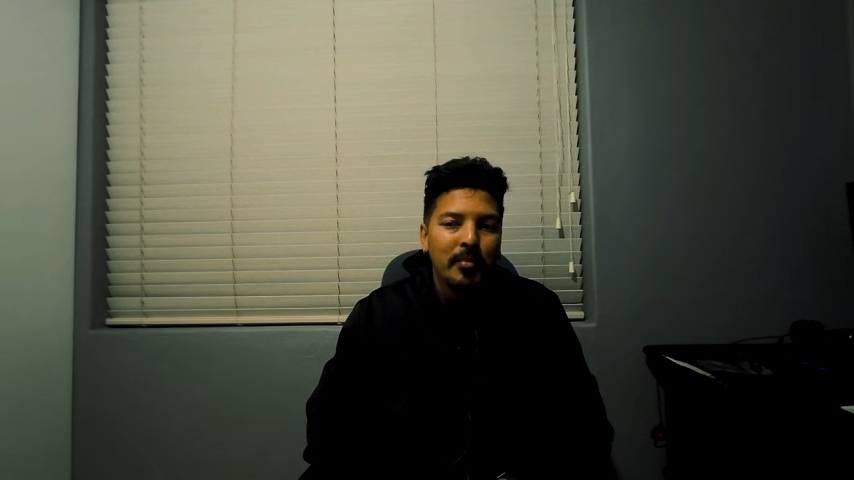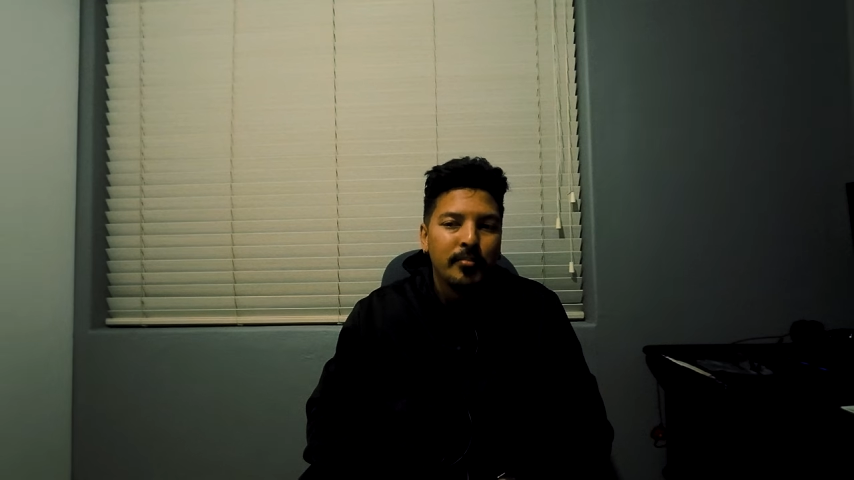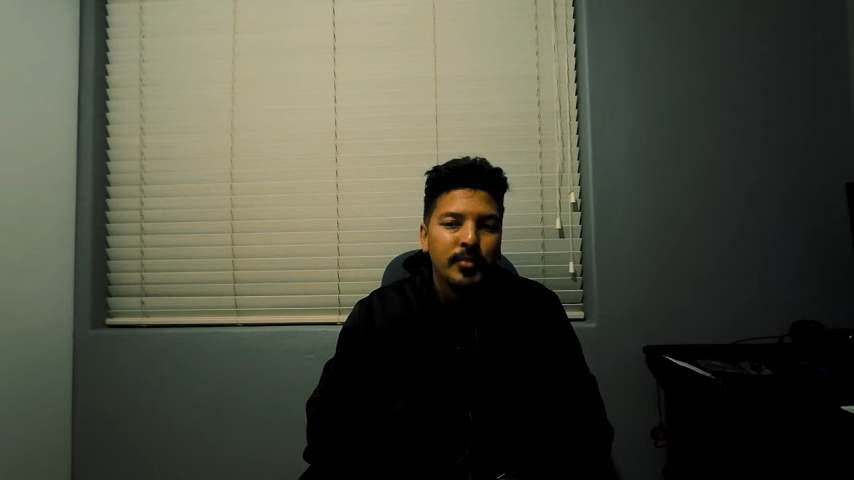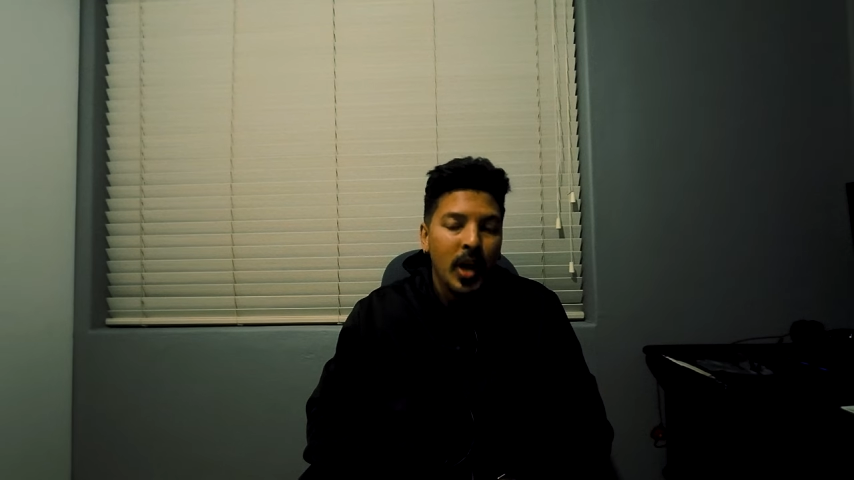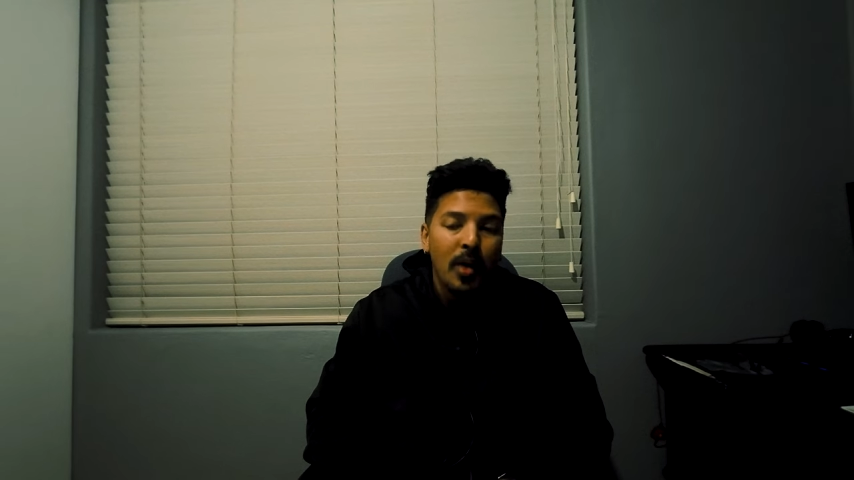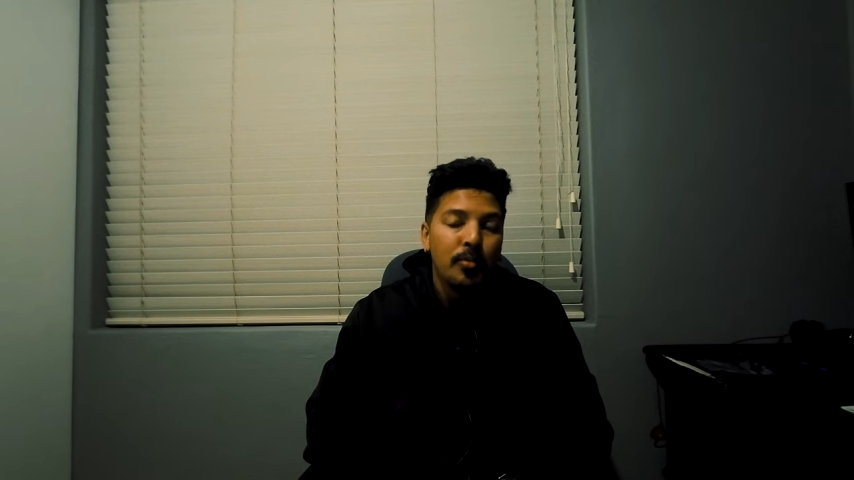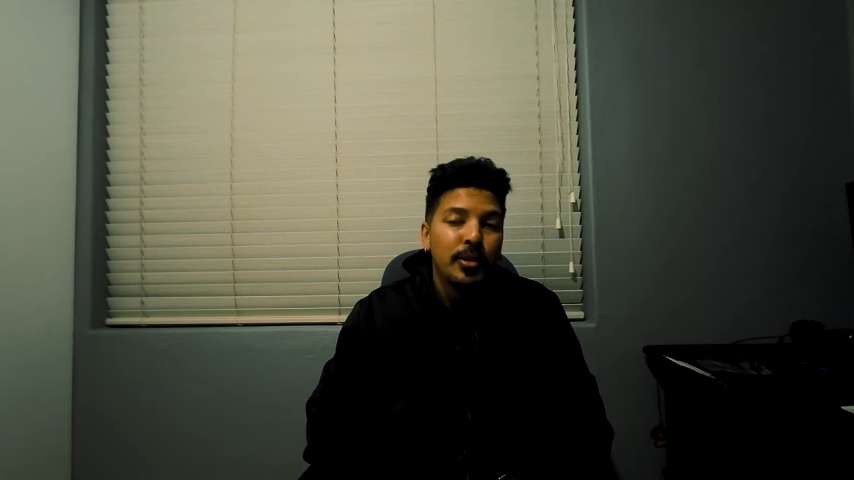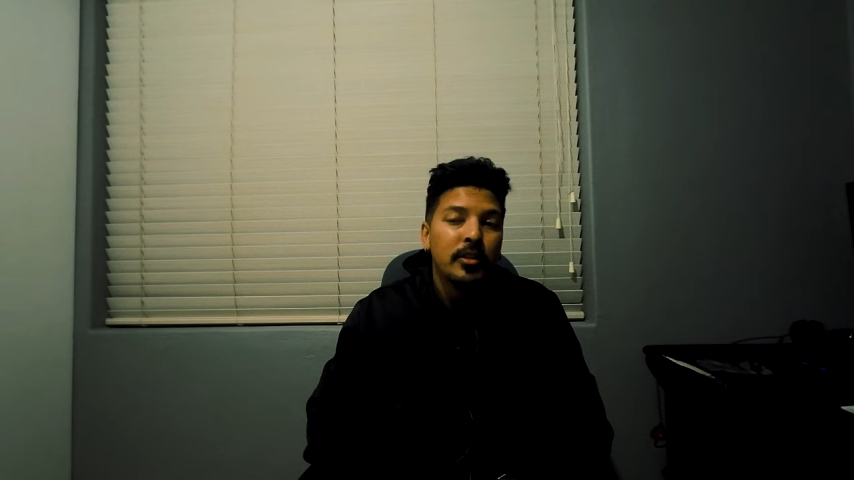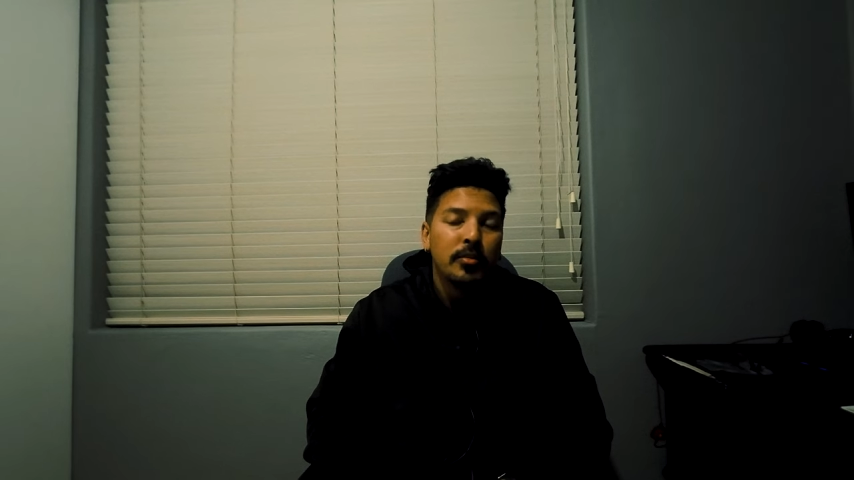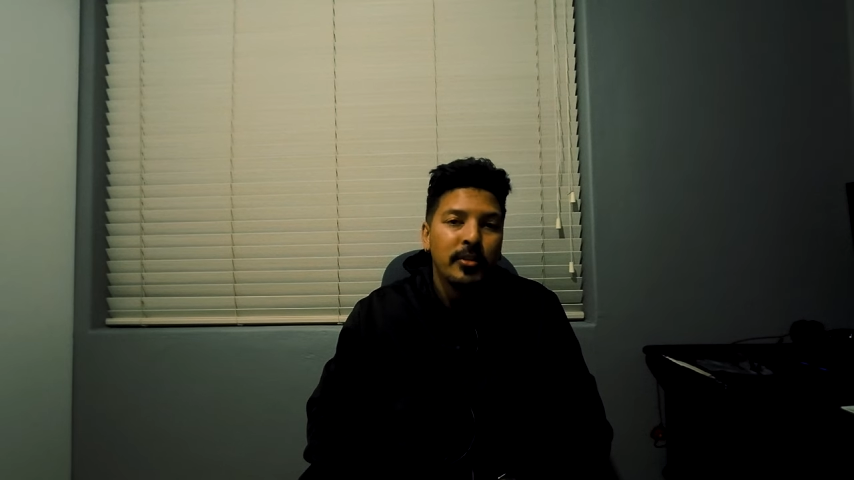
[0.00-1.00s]
no, I
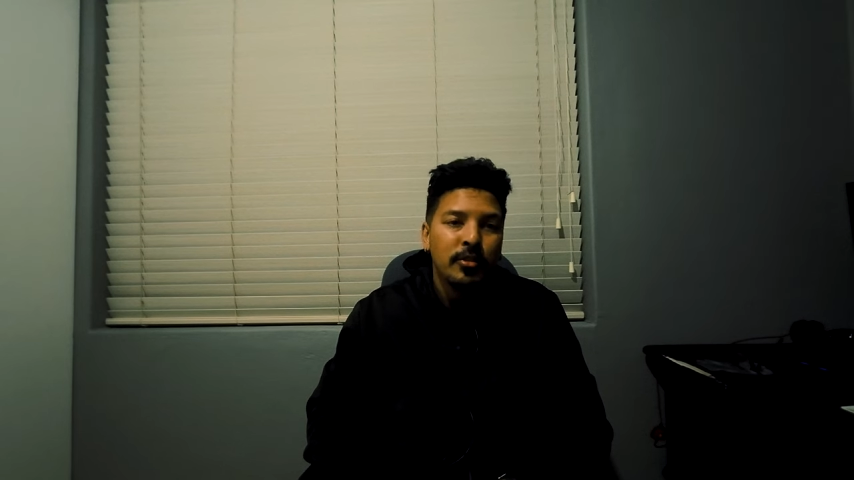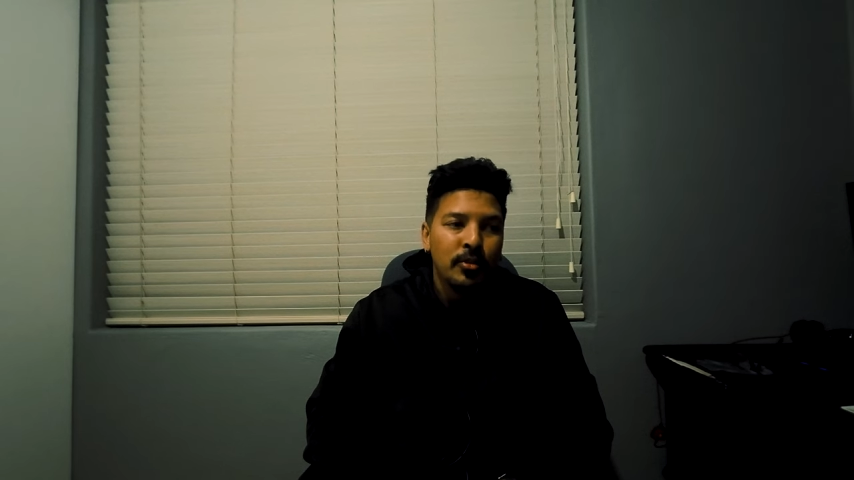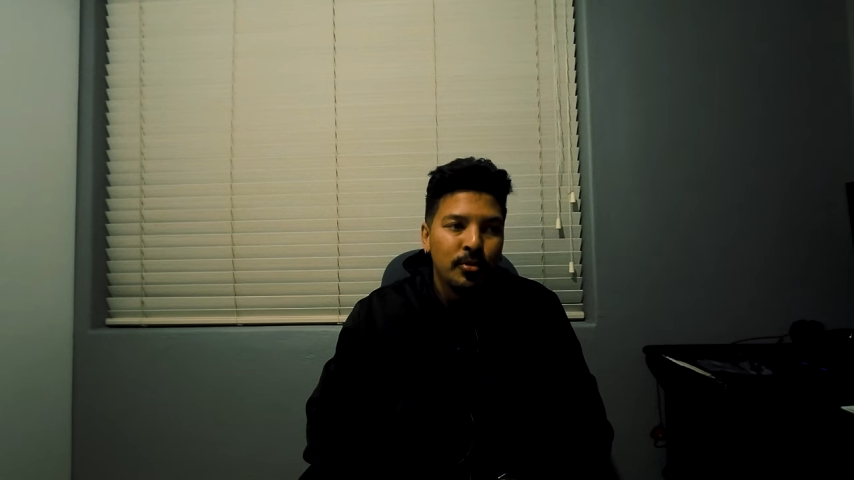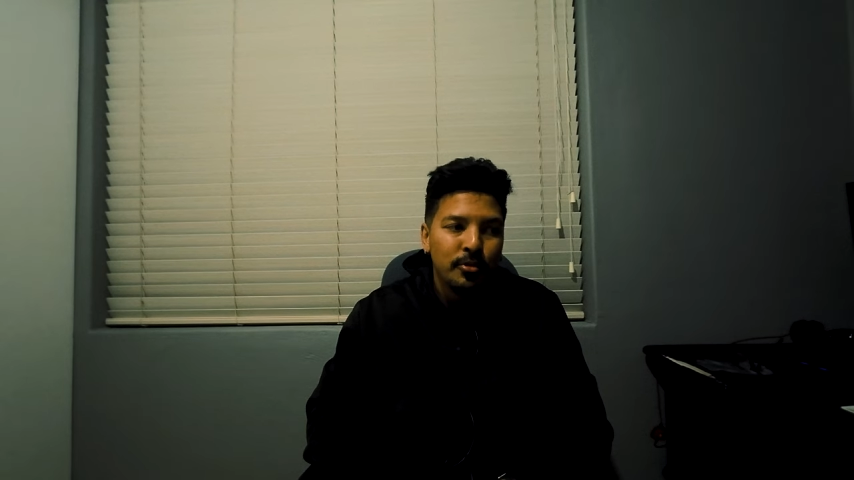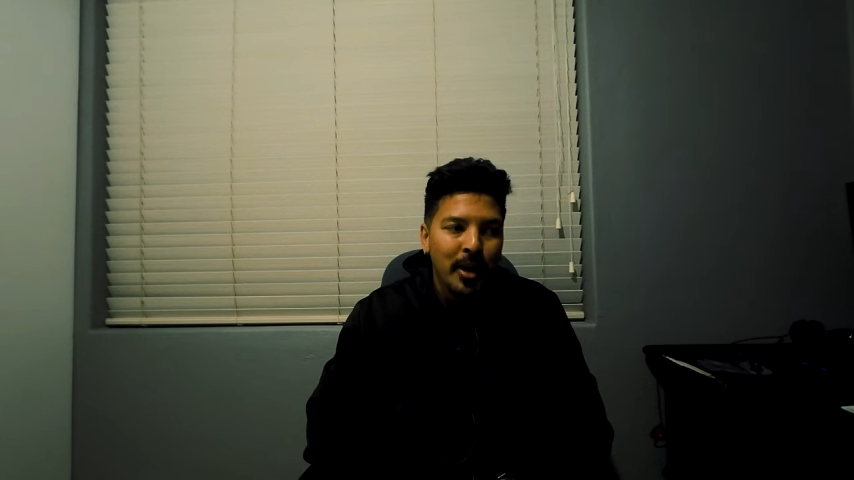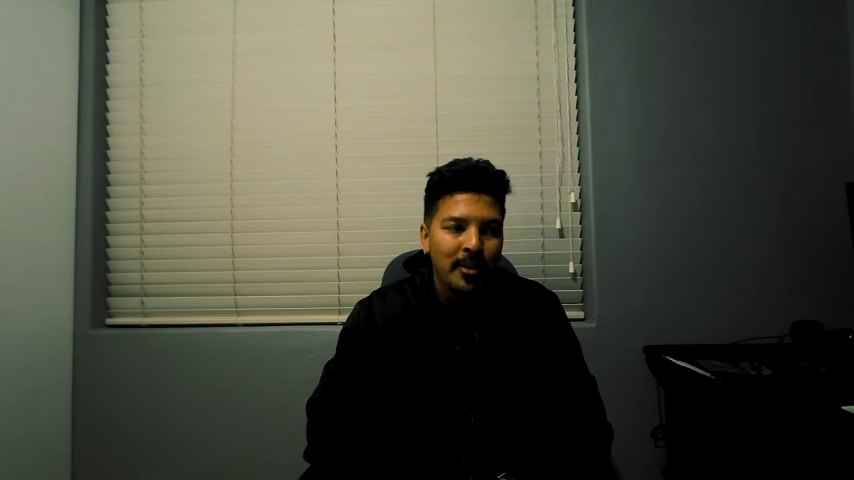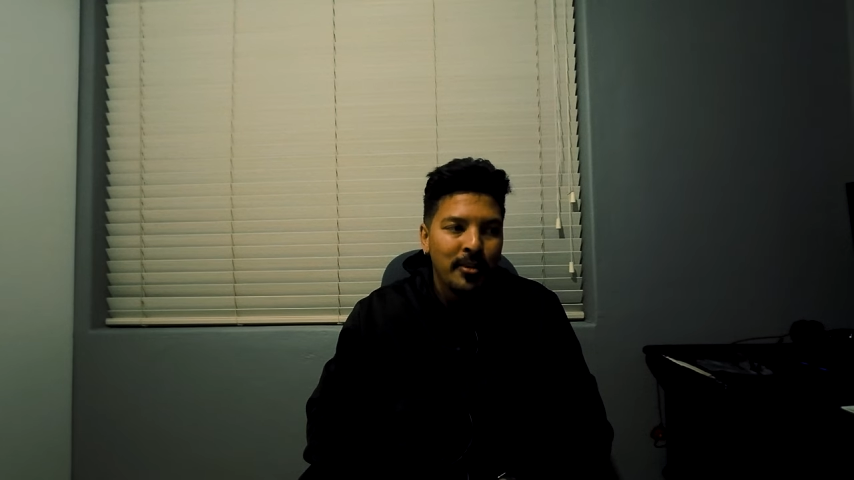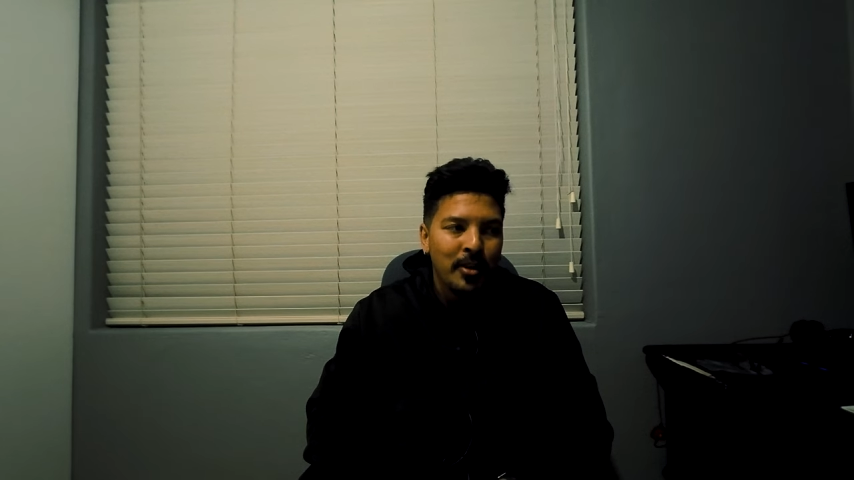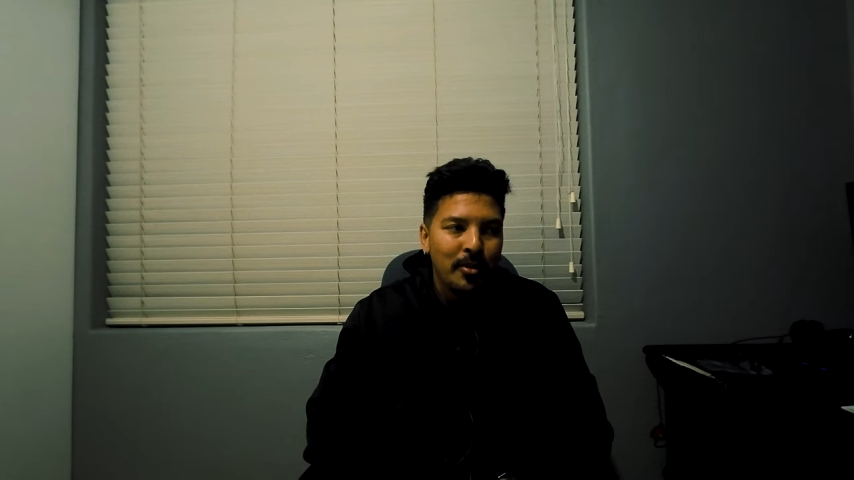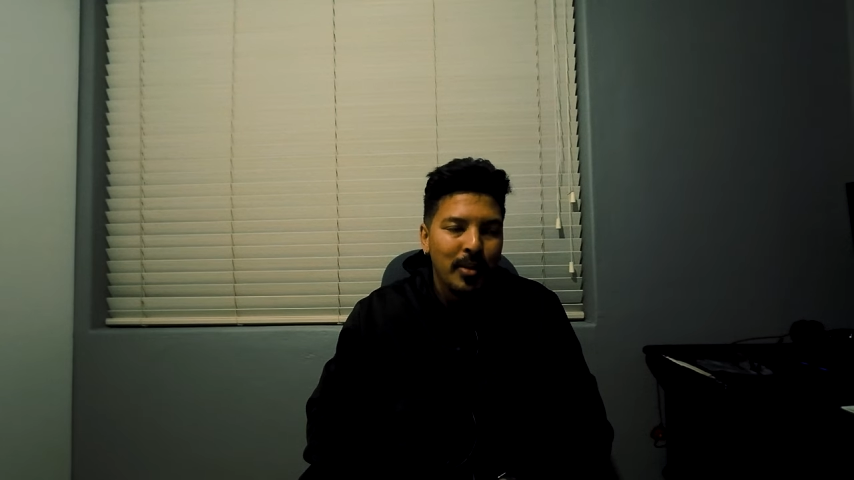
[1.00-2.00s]
wouldn't want to lose my drone,